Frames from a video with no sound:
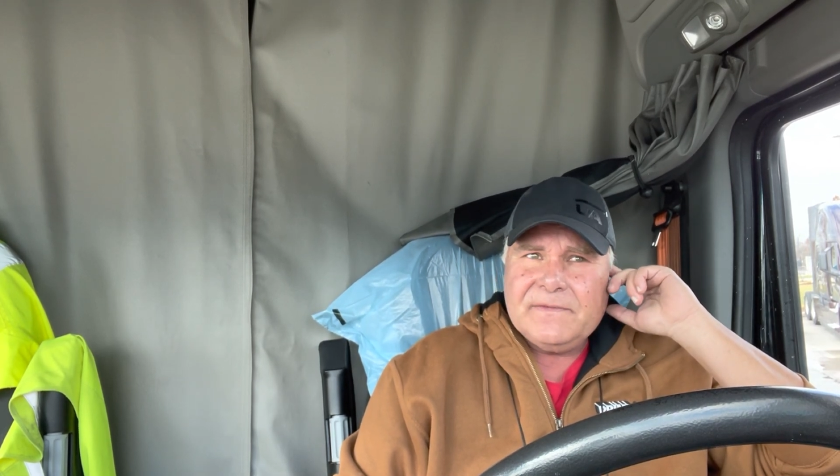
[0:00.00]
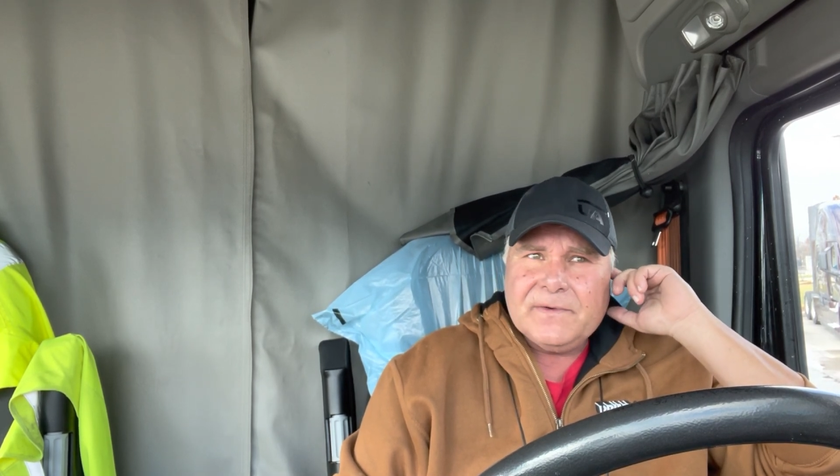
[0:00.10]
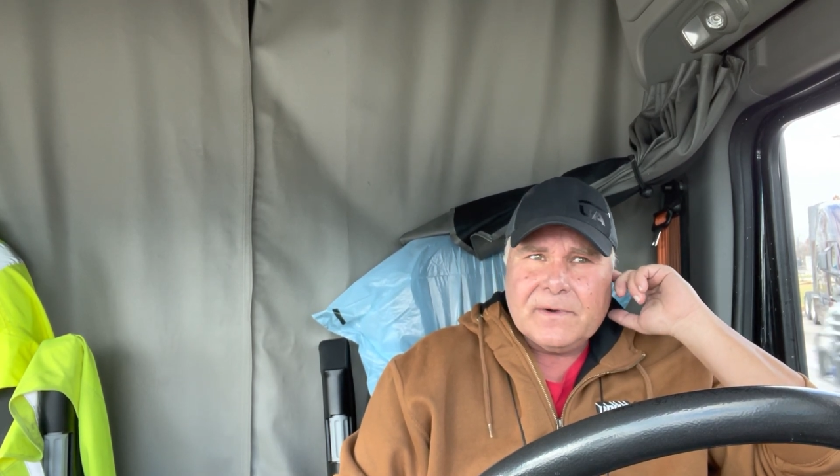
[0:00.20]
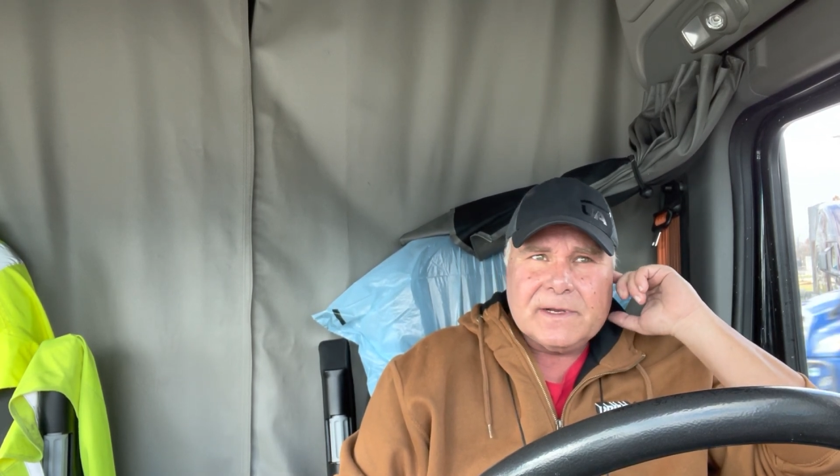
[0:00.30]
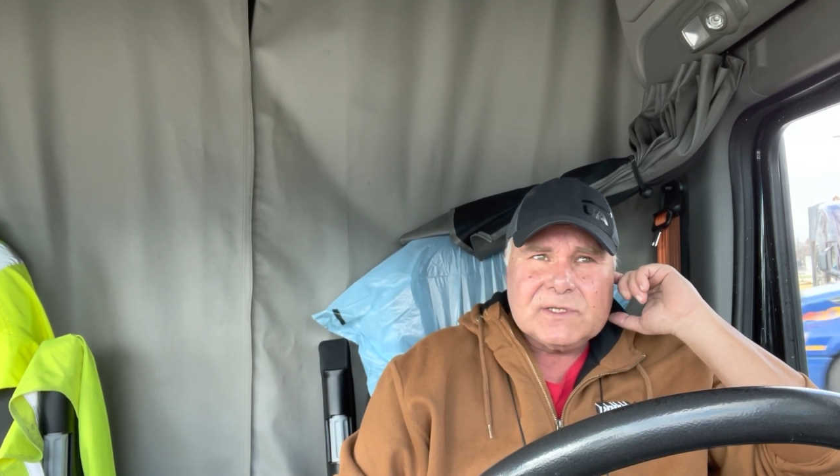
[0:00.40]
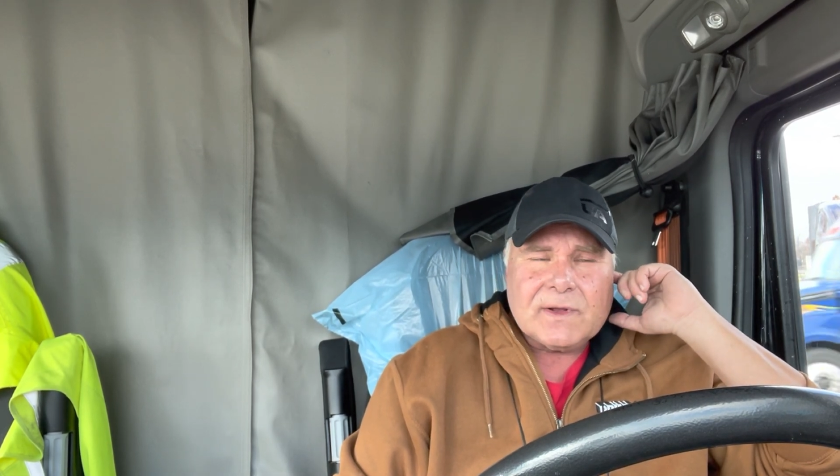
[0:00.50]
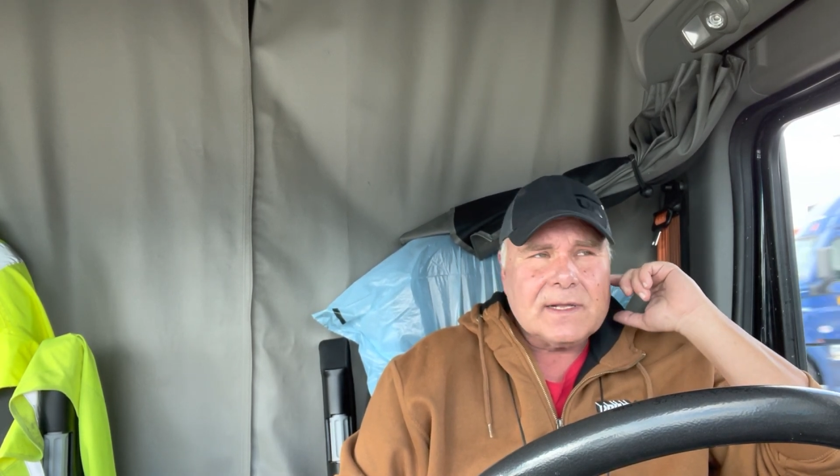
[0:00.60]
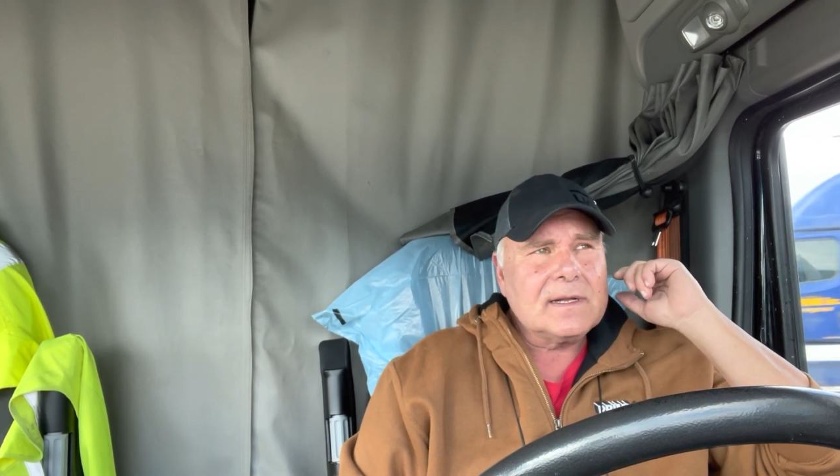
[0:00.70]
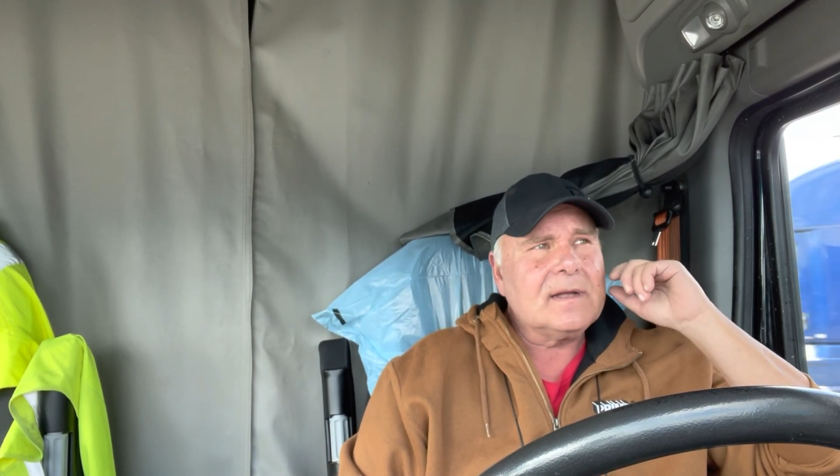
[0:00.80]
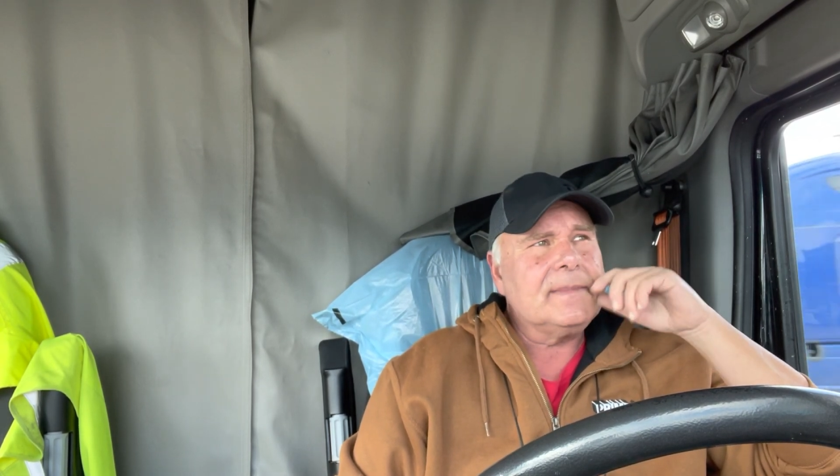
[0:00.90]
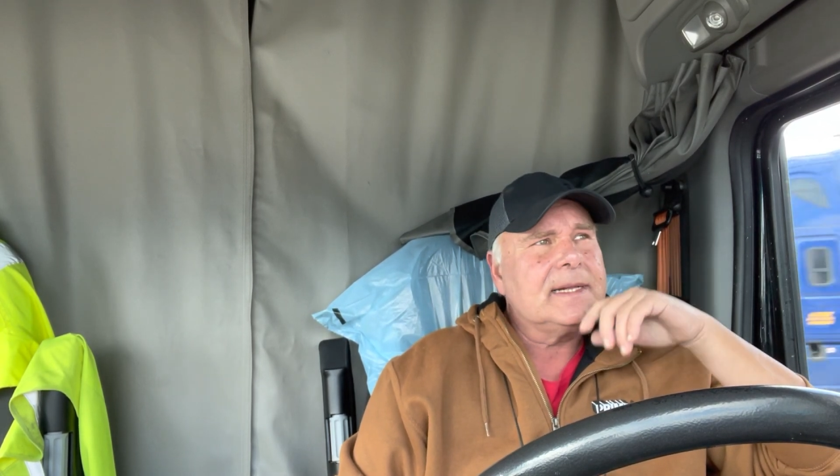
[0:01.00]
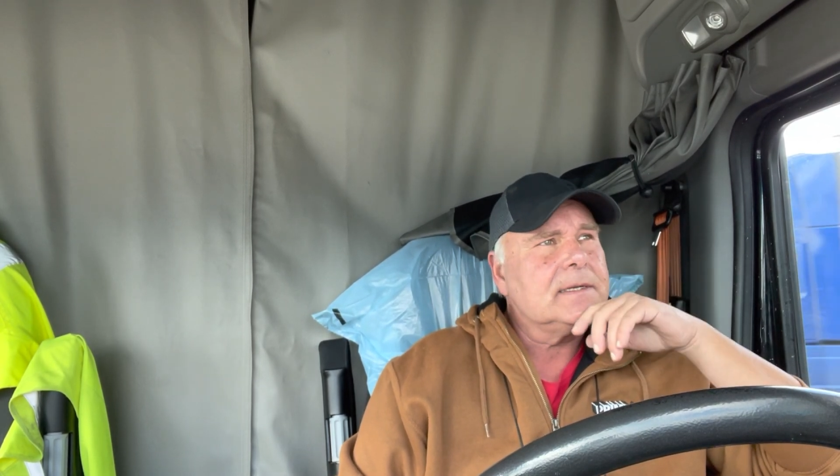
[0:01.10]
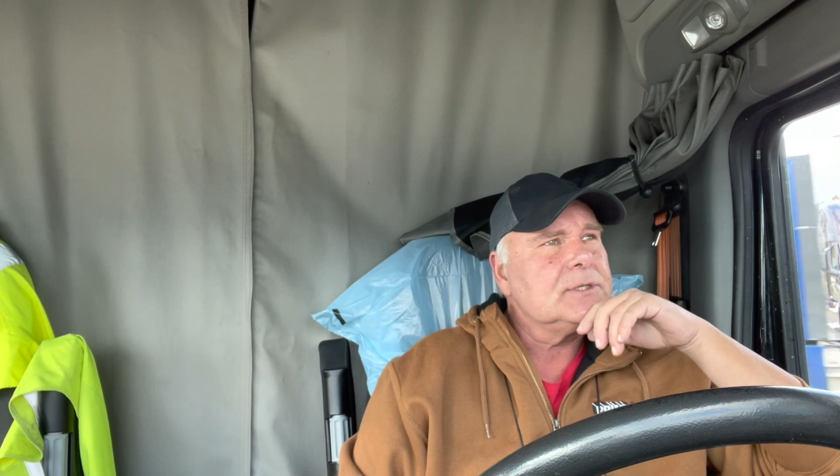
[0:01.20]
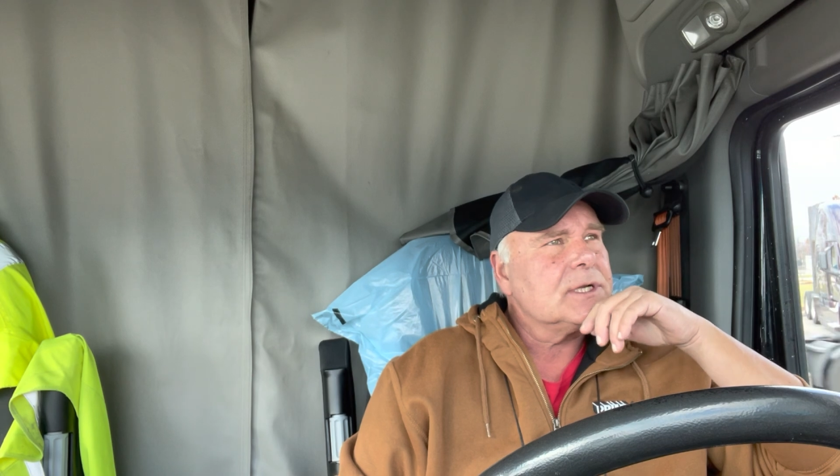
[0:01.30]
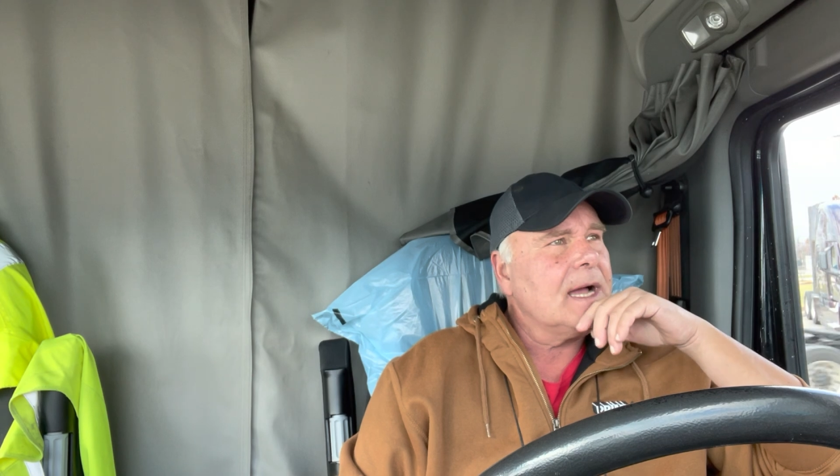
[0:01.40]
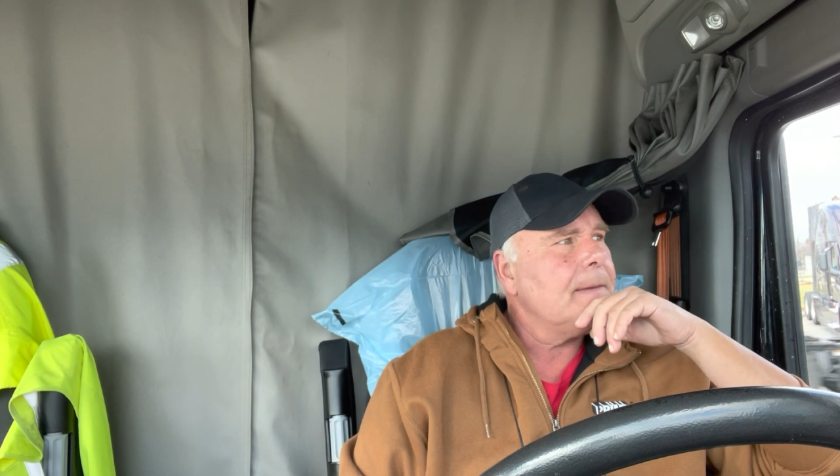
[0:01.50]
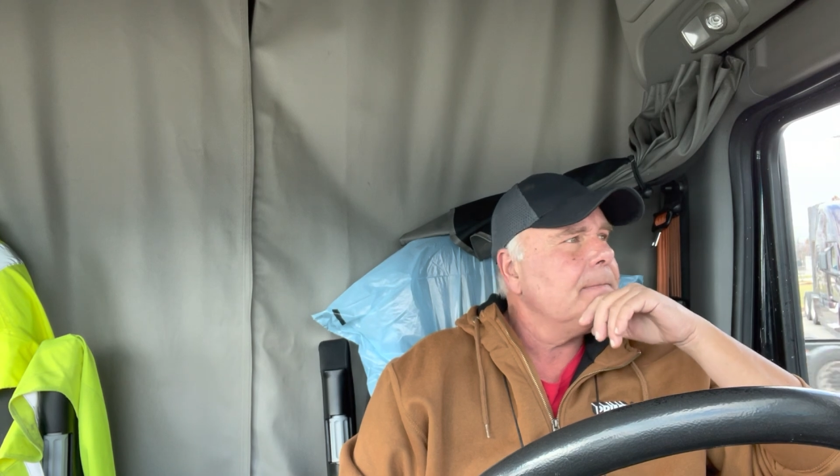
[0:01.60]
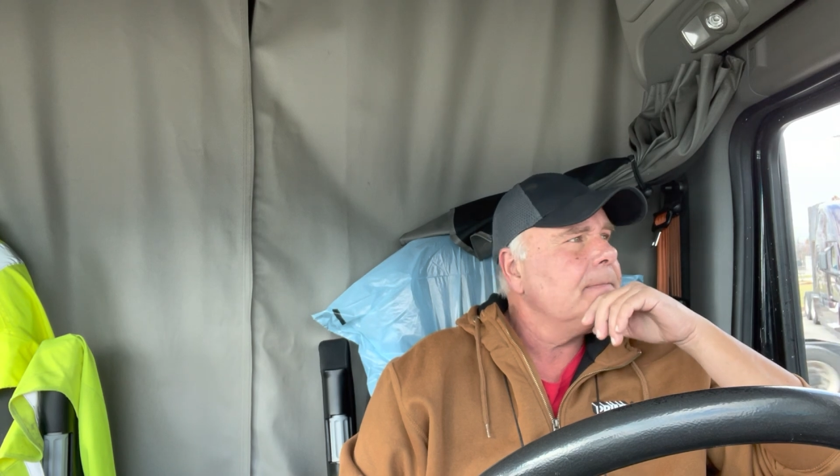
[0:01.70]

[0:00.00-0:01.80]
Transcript: for a trailer to come out of the shop.